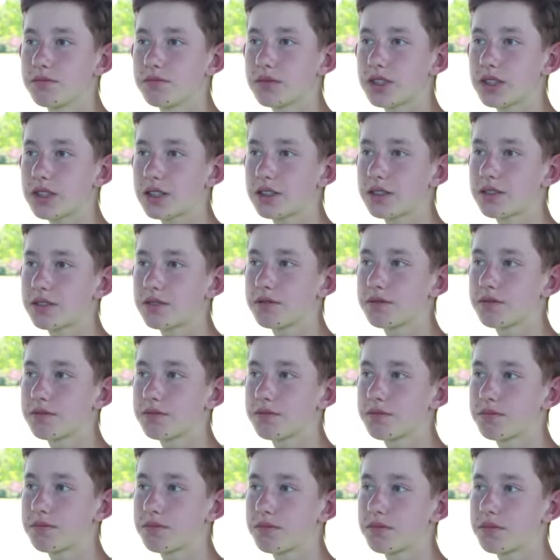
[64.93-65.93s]
like
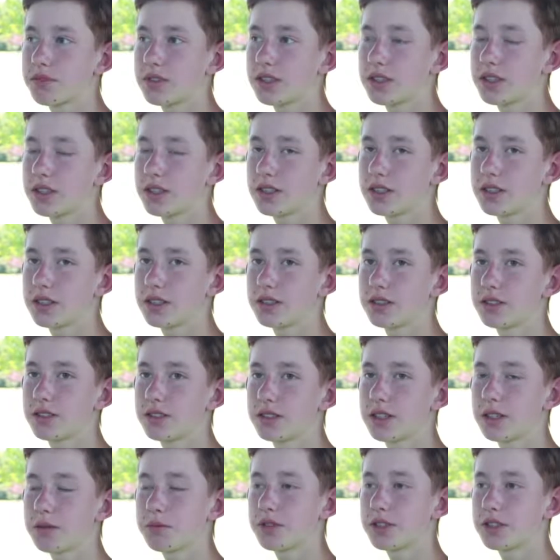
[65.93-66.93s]

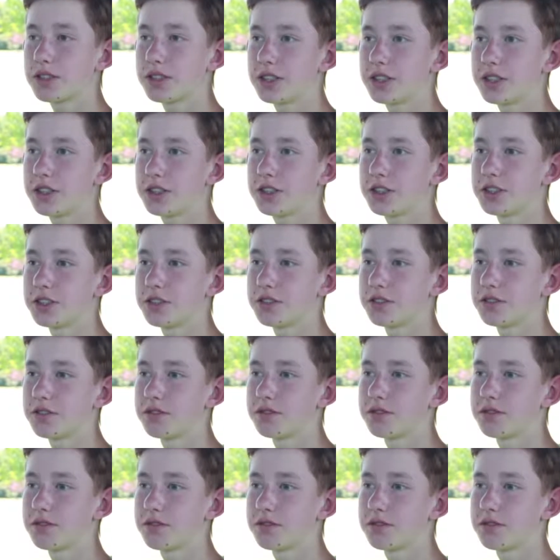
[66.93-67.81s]
stabilization,